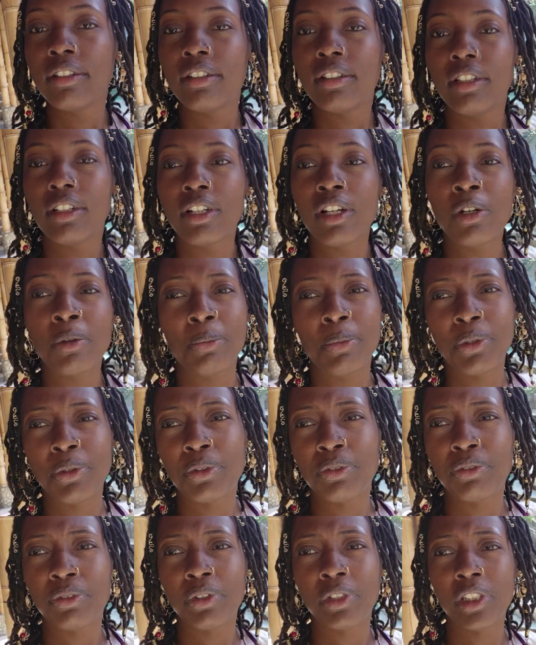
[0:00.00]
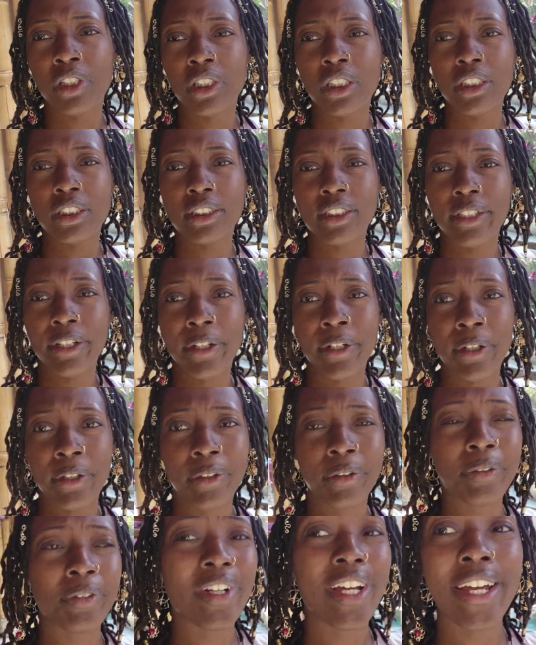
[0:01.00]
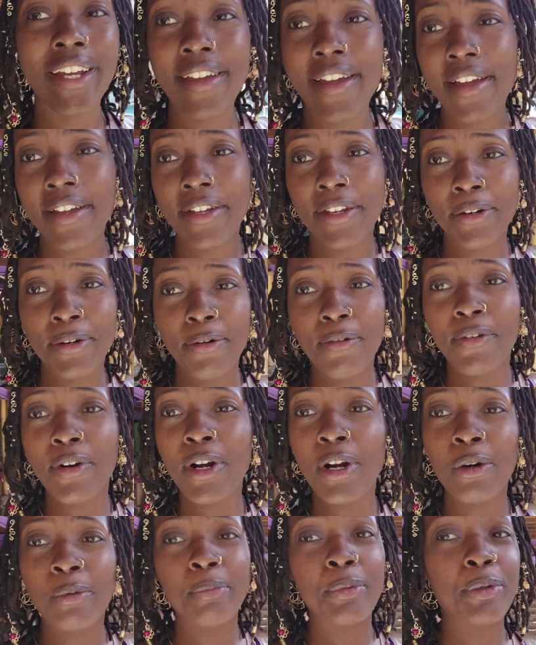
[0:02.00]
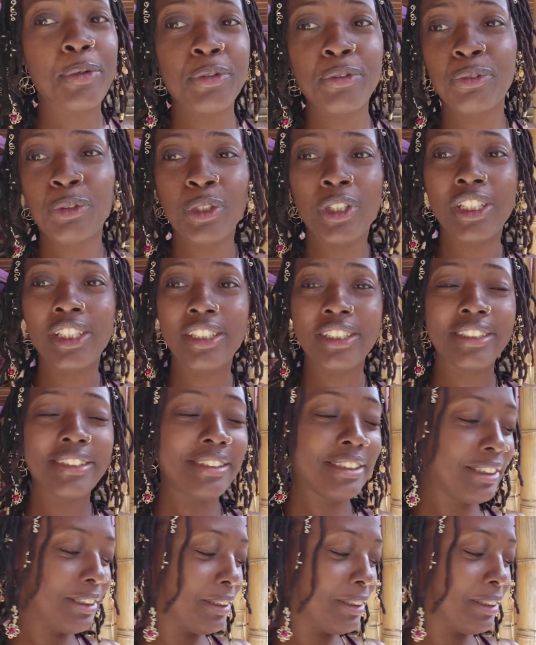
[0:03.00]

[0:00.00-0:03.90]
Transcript: Look how beautiful it is here. I can't get over how beautiful it is.